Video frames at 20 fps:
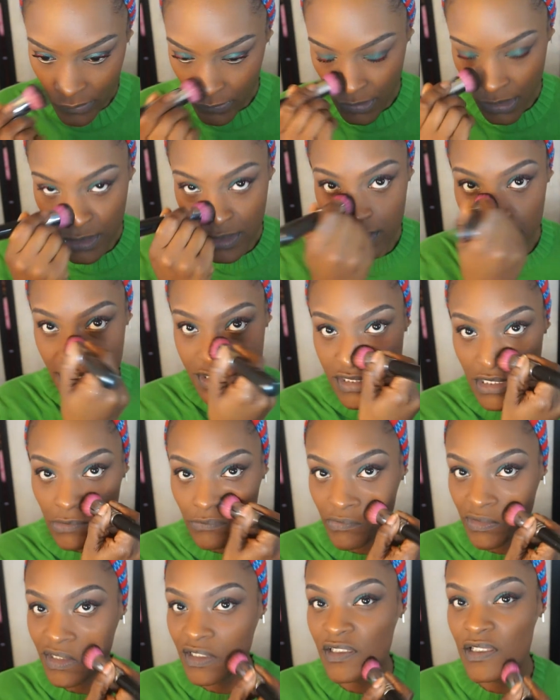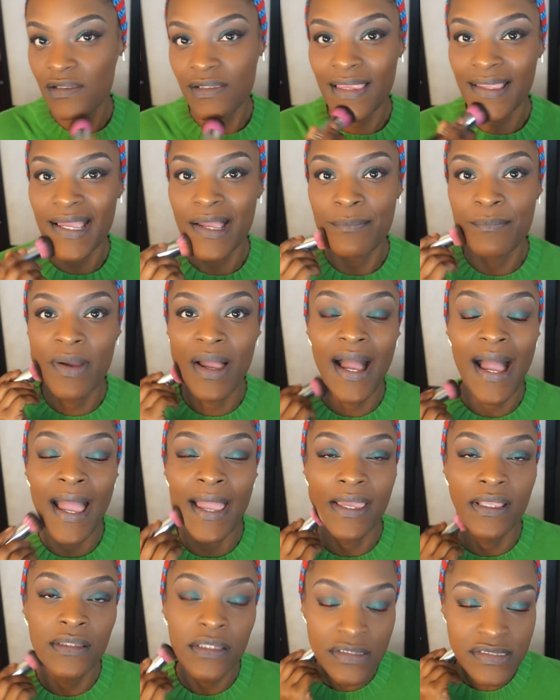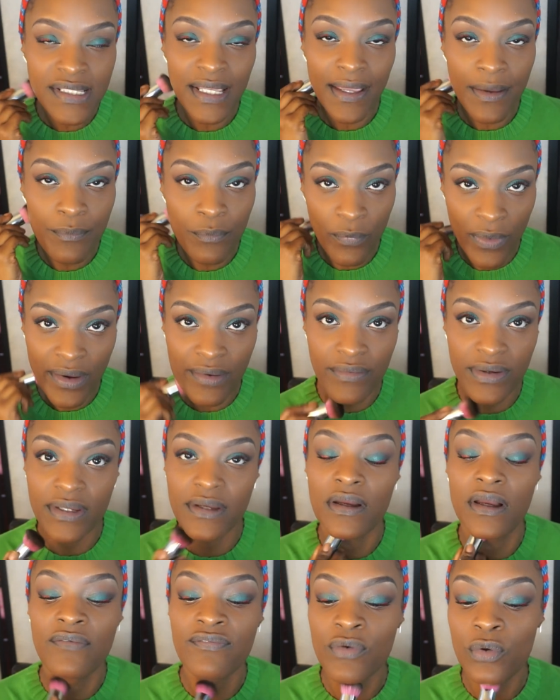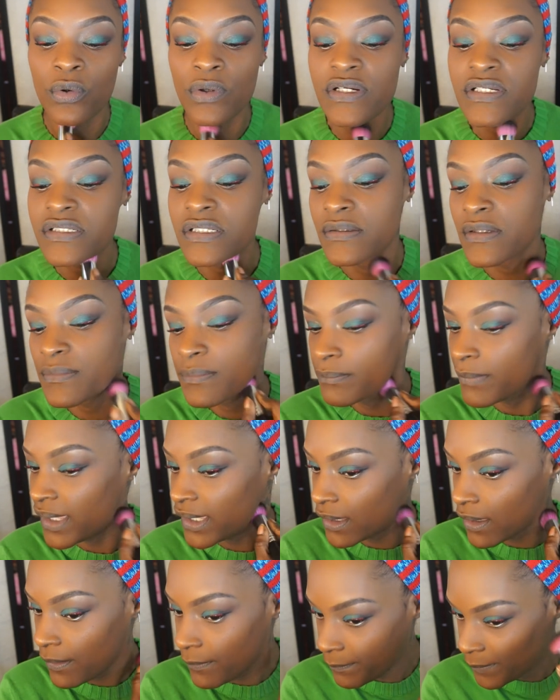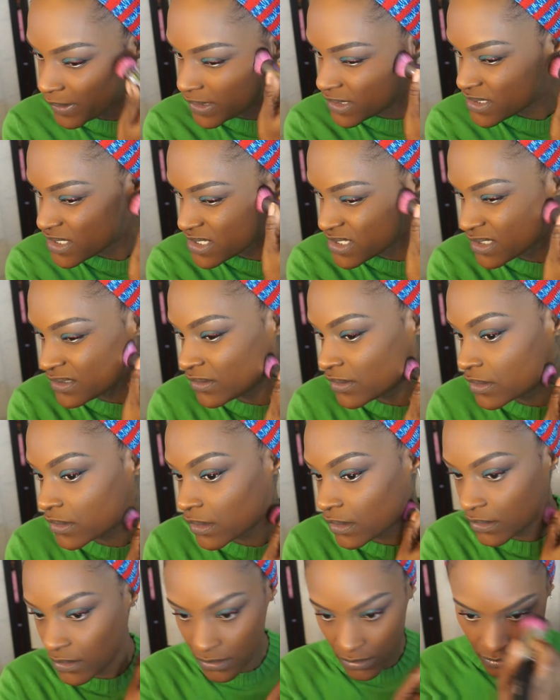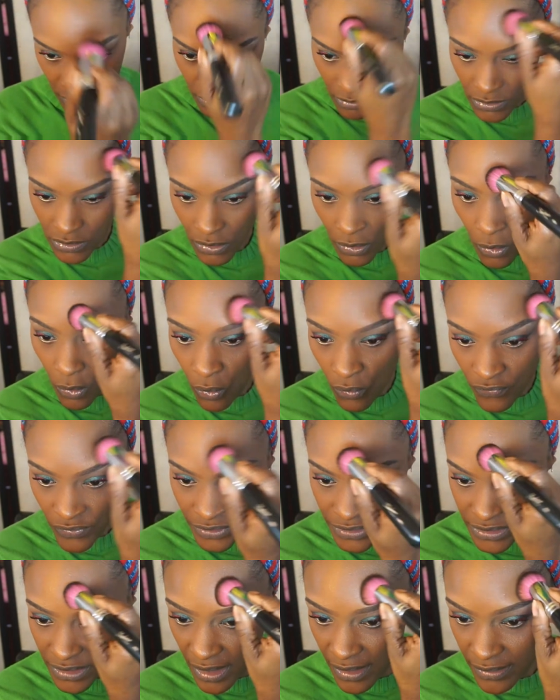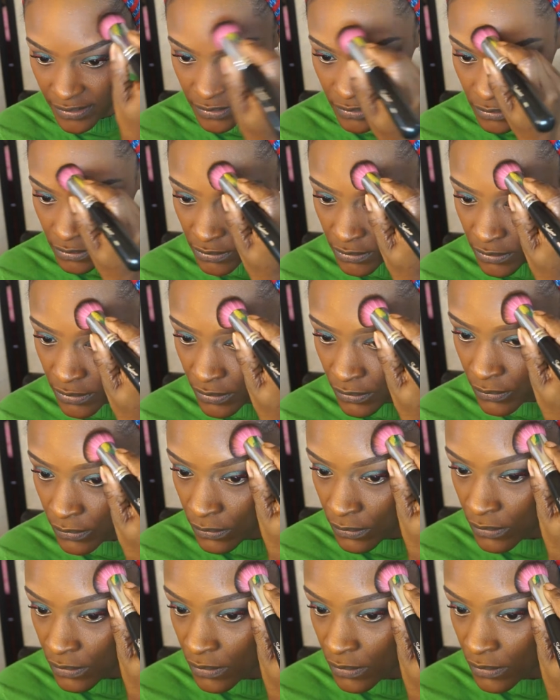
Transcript: And it doesn't really look like I'm, I, it looks like I'm wearing, of course, makeup, but it doesn't look, you know, overdone, you know?